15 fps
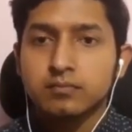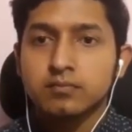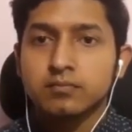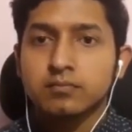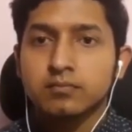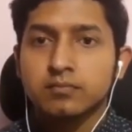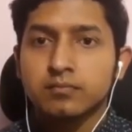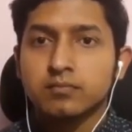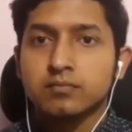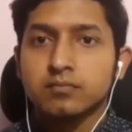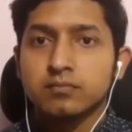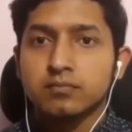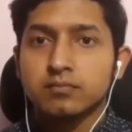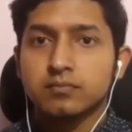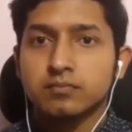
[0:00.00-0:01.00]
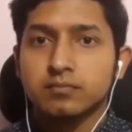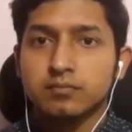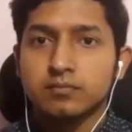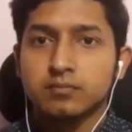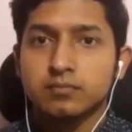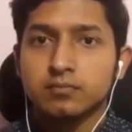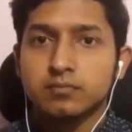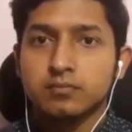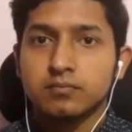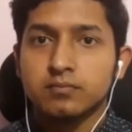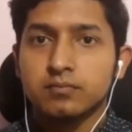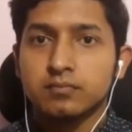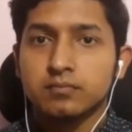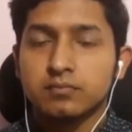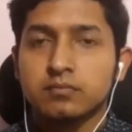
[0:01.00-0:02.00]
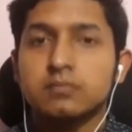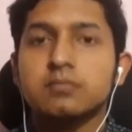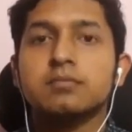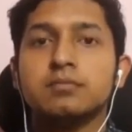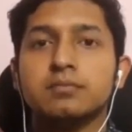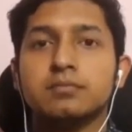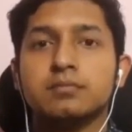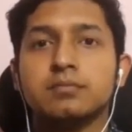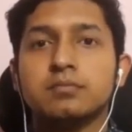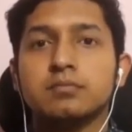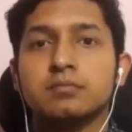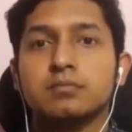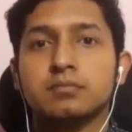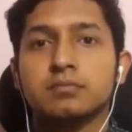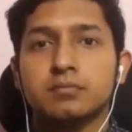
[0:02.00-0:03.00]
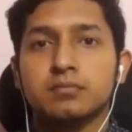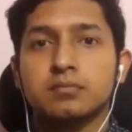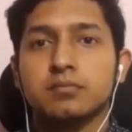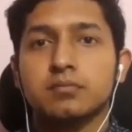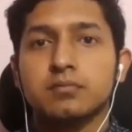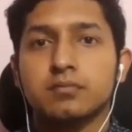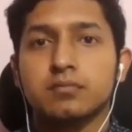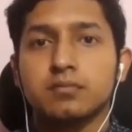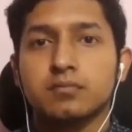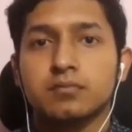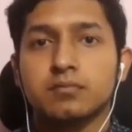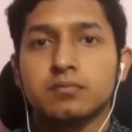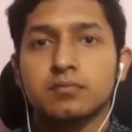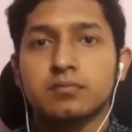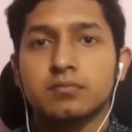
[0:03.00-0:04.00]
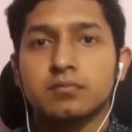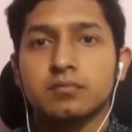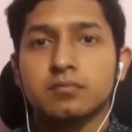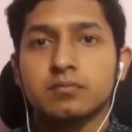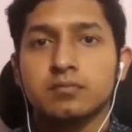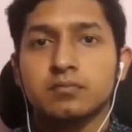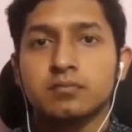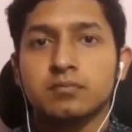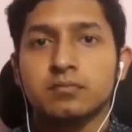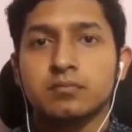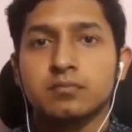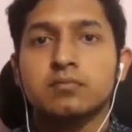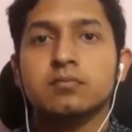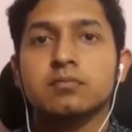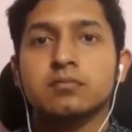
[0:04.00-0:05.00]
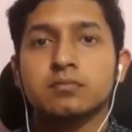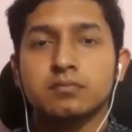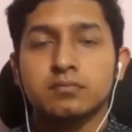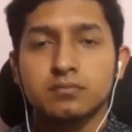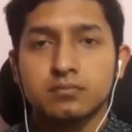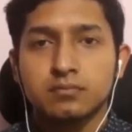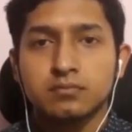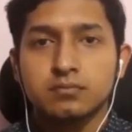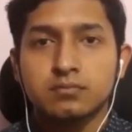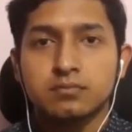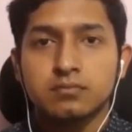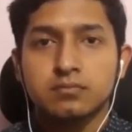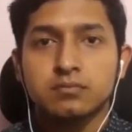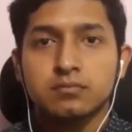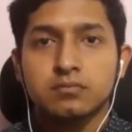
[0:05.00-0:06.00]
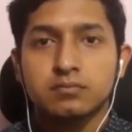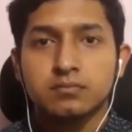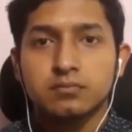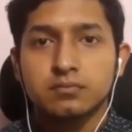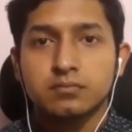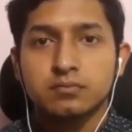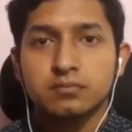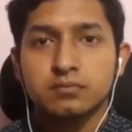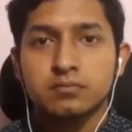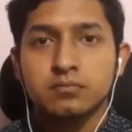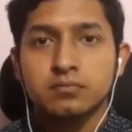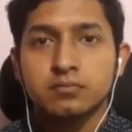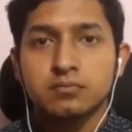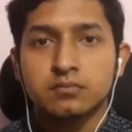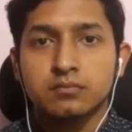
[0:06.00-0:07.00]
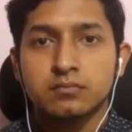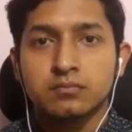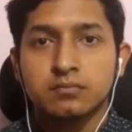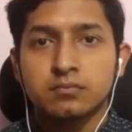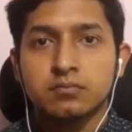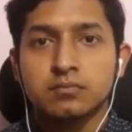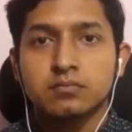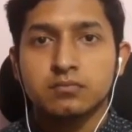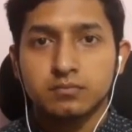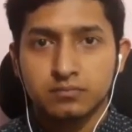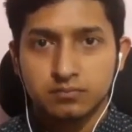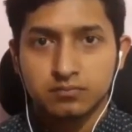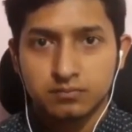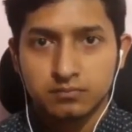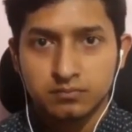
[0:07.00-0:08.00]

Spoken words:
(not speaking)